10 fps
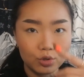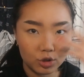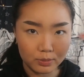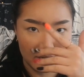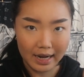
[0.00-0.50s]

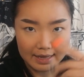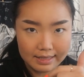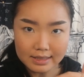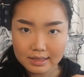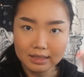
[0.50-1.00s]
do my
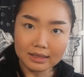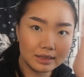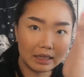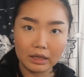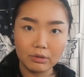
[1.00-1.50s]
eyes
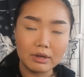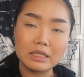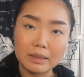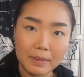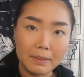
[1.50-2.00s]
and the
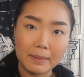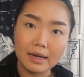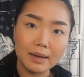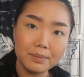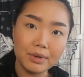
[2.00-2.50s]
rest of my
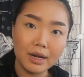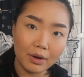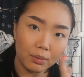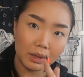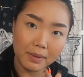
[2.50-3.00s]
makeup and I will be